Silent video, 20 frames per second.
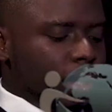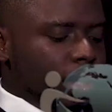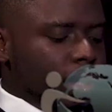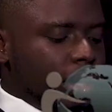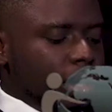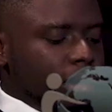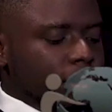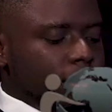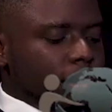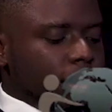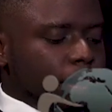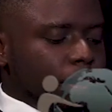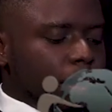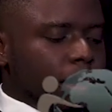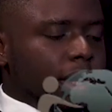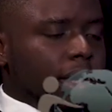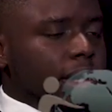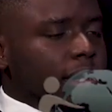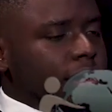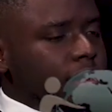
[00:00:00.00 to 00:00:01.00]
that um,
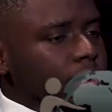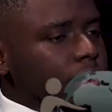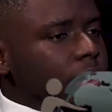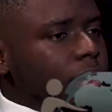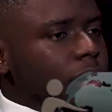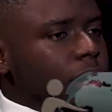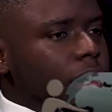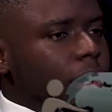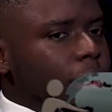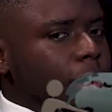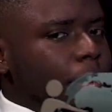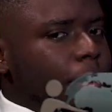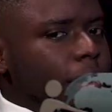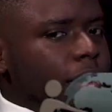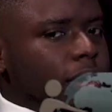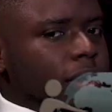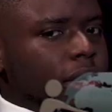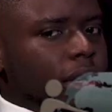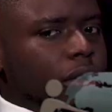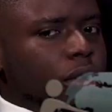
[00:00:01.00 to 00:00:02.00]
the least uh, a
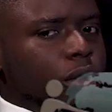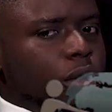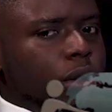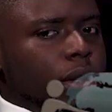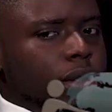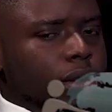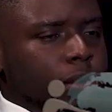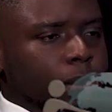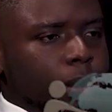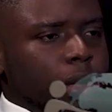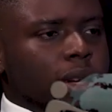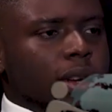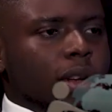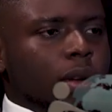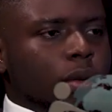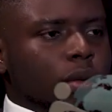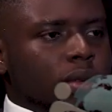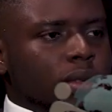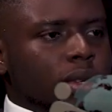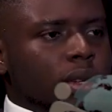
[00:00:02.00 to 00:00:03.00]
person can do is speak
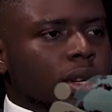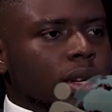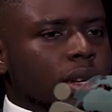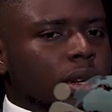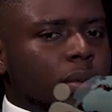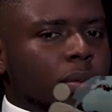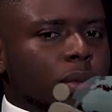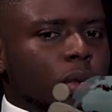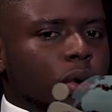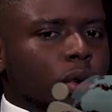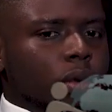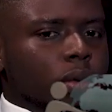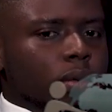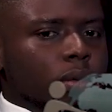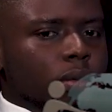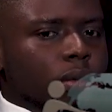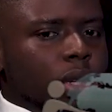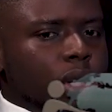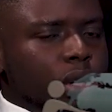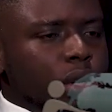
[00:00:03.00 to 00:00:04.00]
out, but
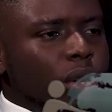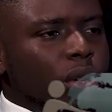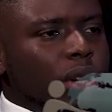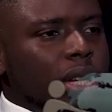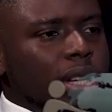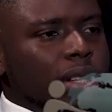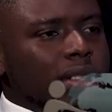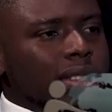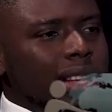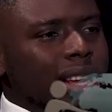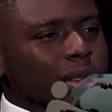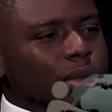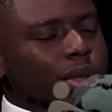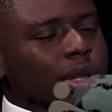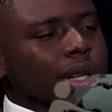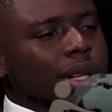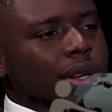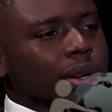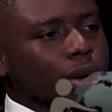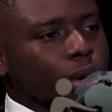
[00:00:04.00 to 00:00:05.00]
in your case, it
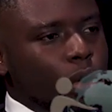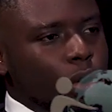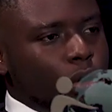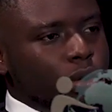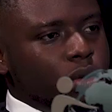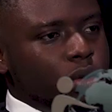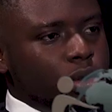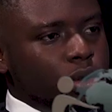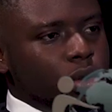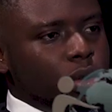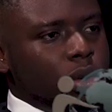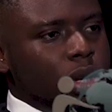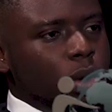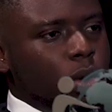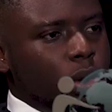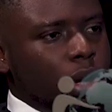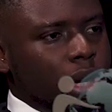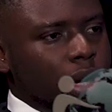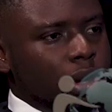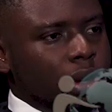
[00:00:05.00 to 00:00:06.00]
actually cost you. There
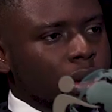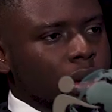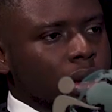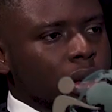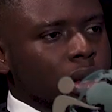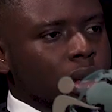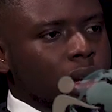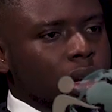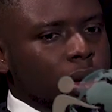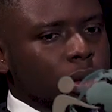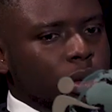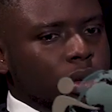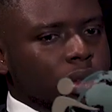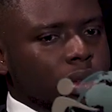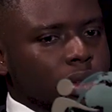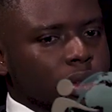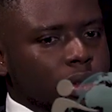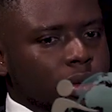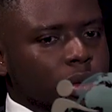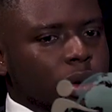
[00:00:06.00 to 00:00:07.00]
were there
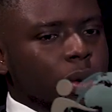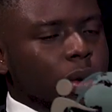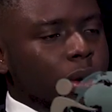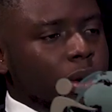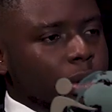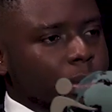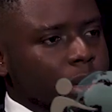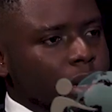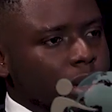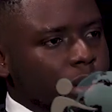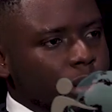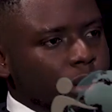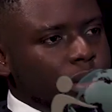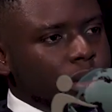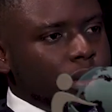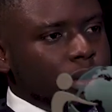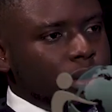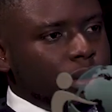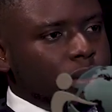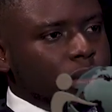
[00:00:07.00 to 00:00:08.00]
was there were
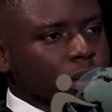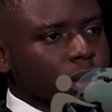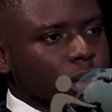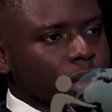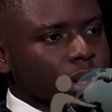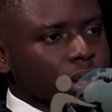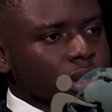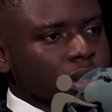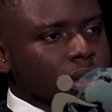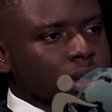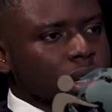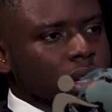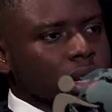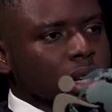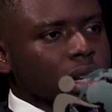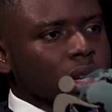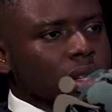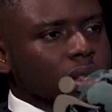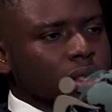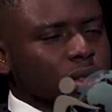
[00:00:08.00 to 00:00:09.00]
repercussions for it.
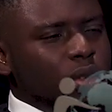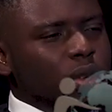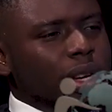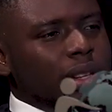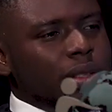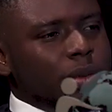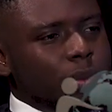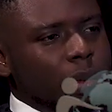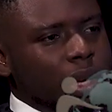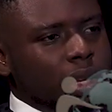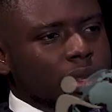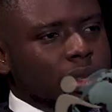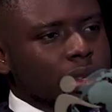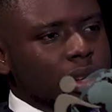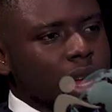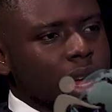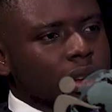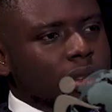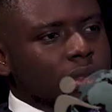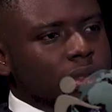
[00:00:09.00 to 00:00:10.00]
Yeah. Did you expect
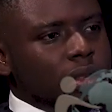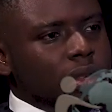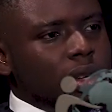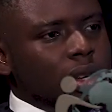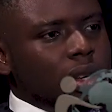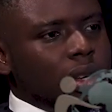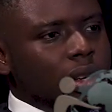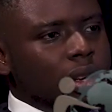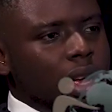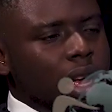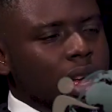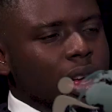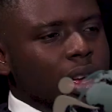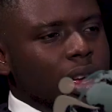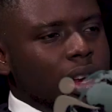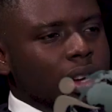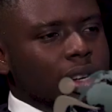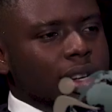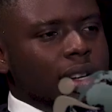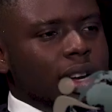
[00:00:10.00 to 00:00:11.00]
that? Uh,
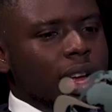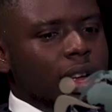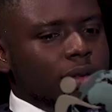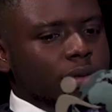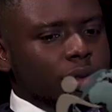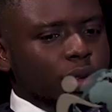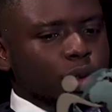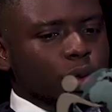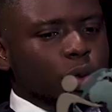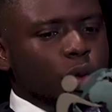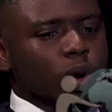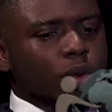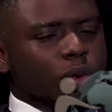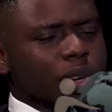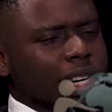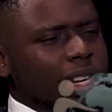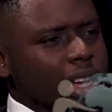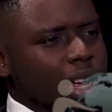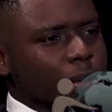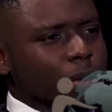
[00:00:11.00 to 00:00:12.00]
and you know what
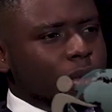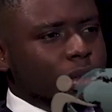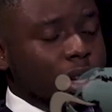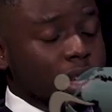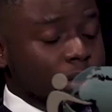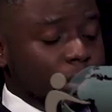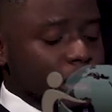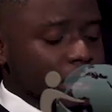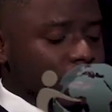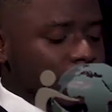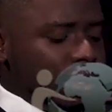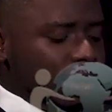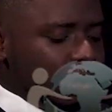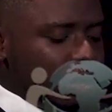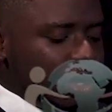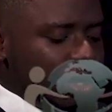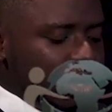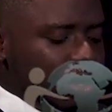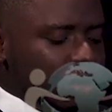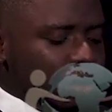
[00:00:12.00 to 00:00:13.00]
really happened, especially
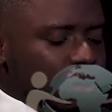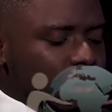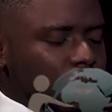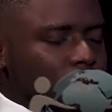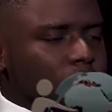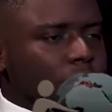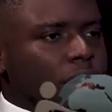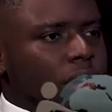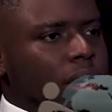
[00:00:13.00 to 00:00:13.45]
with the issue of